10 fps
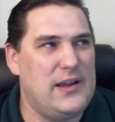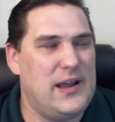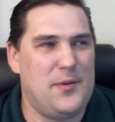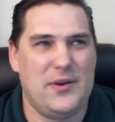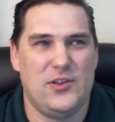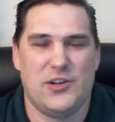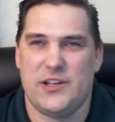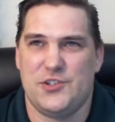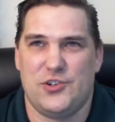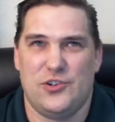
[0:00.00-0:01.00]
And I mean, look
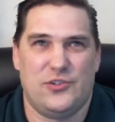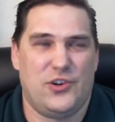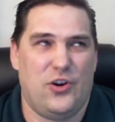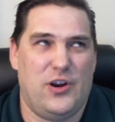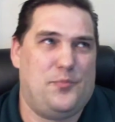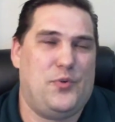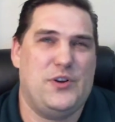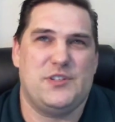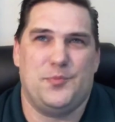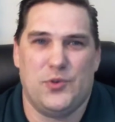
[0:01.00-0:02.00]
at your current
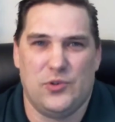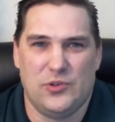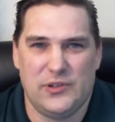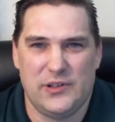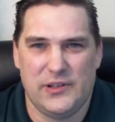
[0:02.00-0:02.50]
principal,